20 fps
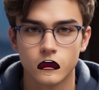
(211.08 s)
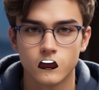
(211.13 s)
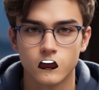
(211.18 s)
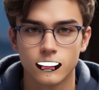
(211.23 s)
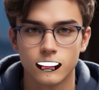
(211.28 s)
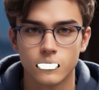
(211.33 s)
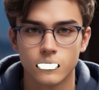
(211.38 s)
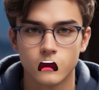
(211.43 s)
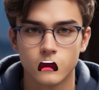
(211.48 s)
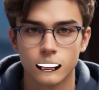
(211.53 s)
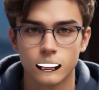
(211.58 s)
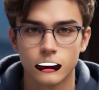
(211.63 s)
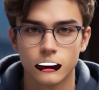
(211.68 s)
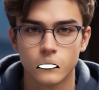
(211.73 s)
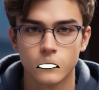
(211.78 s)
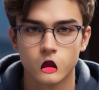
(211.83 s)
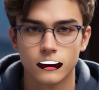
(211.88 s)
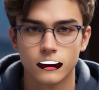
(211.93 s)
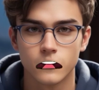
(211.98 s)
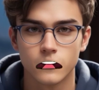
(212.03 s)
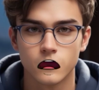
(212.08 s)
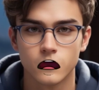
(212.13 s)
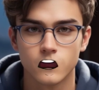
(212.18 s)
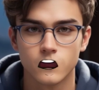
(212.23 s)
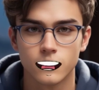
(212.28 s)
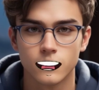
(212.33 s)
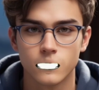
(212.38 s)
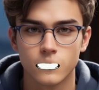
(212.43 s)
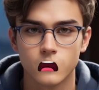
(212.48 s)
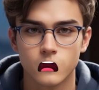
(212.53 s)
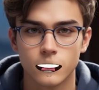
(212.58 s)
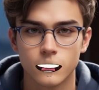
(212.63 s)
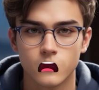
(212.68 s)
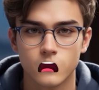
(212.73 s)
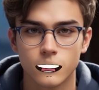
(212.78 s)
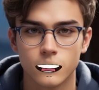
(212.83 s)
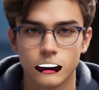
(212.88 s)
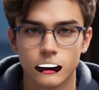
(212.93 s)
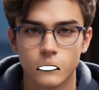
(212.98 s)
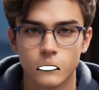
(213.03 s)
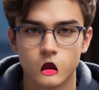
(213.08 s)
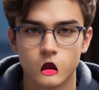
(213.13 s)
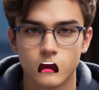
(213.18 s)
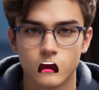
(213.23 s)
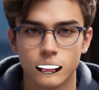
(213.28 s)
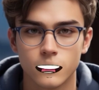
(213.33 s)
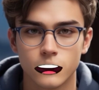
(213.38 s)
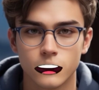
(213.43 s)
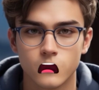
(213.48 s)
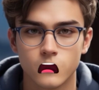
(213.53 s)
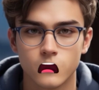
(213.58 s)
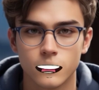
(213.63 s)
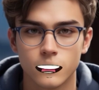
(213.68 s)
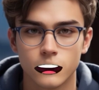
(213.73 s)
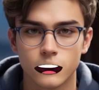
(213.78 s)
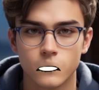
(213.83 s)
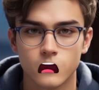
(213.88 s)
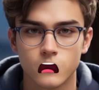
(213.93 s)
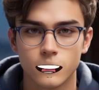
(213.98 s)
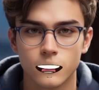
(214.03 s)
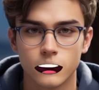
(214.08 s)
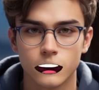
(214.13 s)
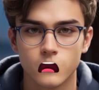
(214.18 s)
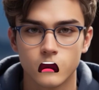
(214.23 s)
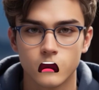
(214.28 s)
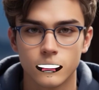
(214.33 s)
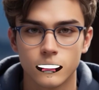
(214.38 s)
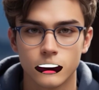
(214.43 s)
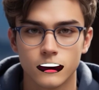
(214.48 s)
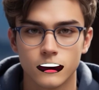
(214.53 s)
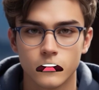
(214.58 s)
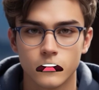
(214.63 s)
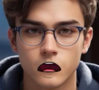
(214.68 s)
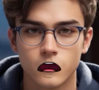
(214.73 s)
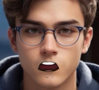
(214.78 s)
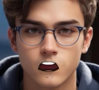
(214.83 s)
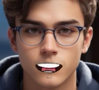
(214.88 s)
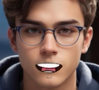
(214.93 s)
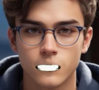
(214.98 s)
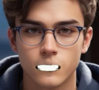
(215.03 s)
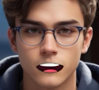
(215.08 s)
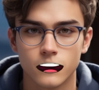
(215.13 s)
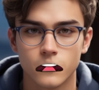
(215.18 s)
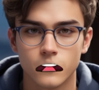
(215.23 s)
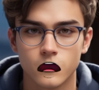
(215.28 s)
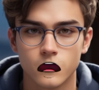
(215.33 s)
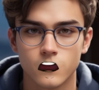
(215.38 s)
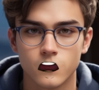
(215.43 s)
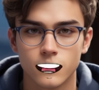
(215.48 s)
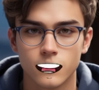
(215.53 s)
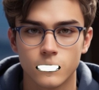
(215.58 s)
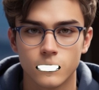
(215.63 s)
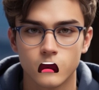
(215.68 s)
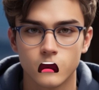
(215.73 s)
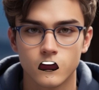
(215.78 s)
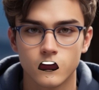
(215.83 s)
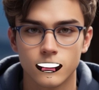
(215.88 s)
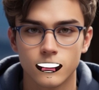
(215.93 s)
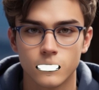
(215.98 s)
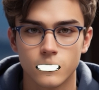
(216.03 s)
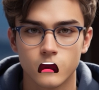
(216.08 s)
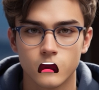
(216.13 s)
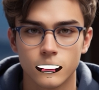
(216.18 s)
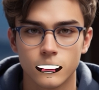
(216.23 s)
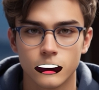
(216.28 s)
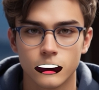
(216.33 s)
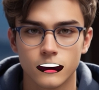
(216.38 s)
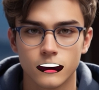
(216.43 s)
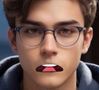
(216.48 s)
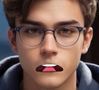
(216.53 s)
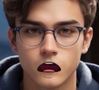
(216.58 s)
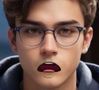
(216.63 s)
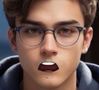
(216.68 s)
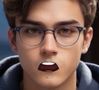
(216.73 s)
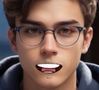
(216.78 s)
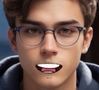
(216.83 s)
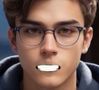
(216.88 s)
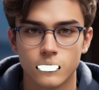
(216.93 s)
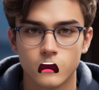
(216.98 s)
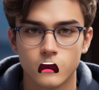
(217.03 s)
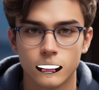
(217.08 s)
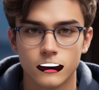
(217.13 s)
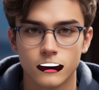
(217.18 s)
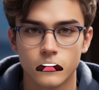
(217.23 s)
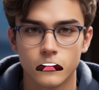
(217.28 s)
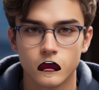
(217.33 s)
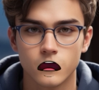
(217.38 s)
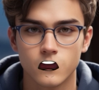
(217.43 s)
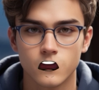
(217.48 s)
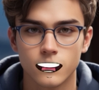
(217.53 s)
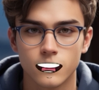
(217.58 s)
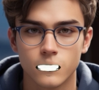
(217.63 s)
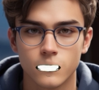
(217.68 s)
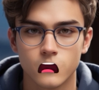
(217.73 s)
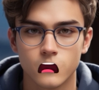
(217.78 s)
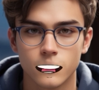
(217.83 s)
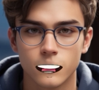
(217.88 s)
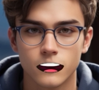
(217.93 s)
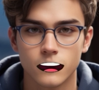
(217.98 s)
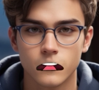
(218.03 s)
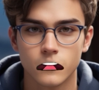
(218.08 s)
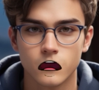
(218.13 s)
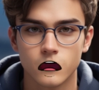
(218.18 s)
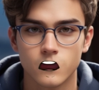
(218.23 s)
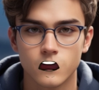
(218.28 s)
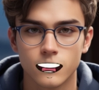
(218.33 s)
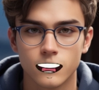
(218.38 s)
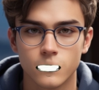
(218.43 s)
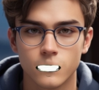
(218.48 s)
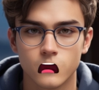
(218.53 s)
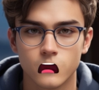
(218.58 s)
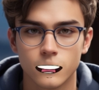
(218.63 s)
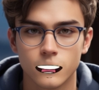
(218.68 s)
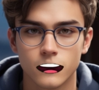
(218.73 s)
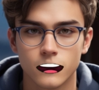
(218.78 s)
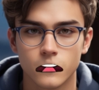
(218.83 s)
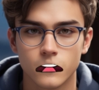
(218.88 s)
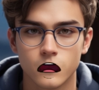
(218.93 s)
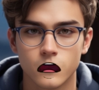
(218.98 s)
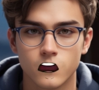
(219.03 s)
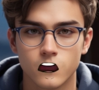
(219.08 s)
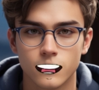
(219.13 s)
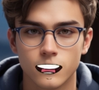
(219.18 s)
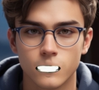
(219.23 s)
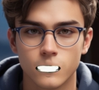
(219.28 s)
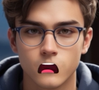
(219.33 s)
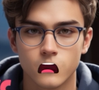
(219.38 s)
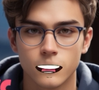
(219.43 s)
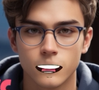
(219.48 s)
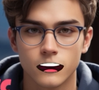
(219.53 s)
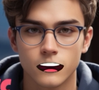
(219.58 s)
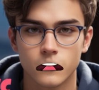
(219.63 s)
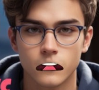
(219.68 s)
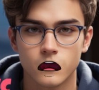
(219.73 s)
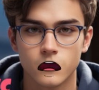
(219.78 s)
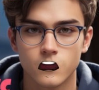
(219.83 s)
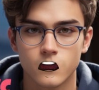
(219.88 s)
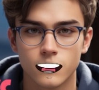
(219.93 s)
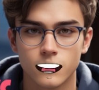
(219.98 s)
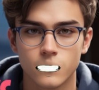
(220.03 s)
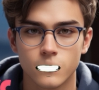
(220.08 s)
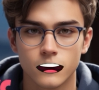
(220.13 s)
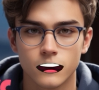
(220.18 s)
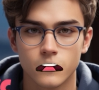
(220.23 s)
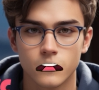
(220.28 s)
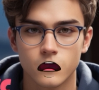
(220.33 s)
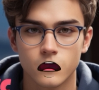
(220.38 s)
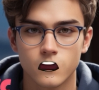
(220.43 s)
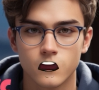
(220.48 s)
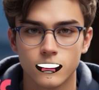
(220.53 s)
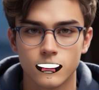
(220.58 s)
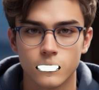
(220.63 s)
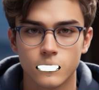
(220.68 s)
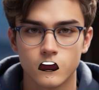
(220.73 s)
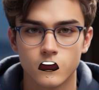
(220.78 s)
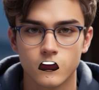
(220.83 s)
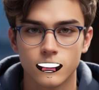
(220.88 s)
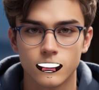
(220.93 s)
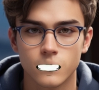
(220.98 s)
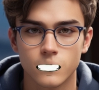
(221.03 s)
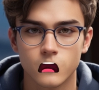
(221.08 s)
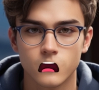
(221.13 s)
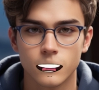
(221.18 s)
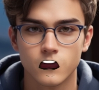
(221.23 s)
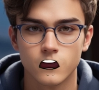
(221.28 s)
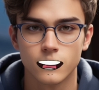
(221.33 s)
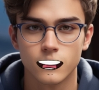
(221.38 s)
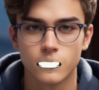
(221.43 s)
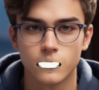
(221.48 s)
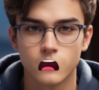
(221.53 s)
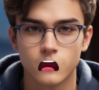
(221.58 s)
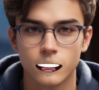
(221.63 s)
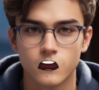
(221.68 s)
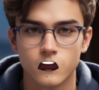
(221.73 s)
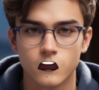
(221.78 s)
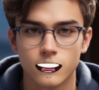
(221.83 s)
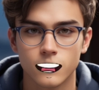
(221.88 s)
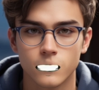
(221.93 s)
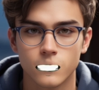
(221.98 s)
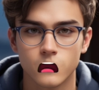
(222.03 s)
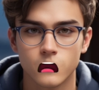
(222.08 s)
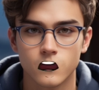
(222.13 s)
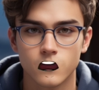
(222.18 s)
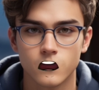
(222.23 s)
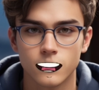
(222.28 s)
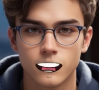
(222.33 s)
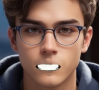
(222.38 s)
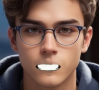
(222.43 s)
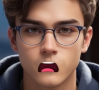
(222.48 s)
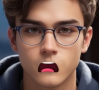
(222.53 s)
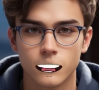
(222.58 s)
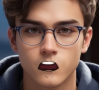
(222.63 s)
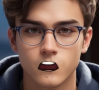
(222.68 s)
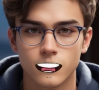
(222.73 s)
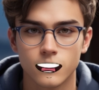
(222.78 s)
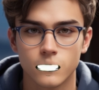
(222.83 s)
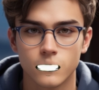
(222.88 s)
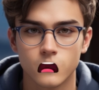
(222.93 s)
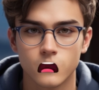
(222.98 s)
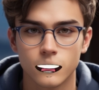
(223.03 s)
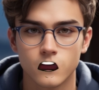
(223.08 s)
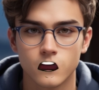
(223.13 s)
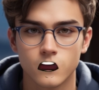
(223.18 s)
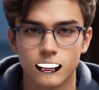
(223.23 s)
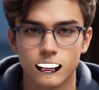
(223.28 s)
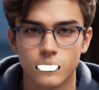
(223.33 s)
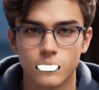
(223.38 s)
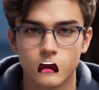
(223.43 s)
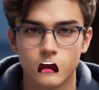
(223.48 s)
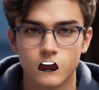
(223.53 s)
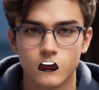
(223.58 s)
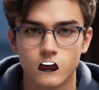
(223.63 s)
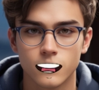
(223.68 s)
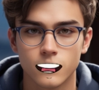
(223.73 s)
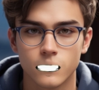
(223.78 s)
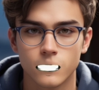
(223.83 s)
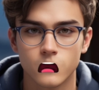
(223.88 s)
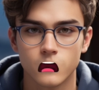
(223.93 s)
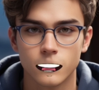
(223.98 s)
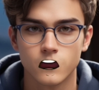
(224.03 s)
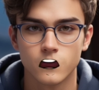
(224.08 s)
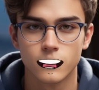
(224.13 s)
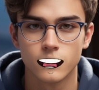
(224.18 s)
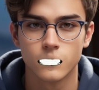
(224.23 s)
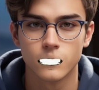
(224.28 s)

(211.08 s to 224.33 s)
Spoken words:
track for your video. First, think about the mood you want to set. Is it upbeat, calm, dramatic? Once you've chosen your track, drag it into the timeline and sync it with your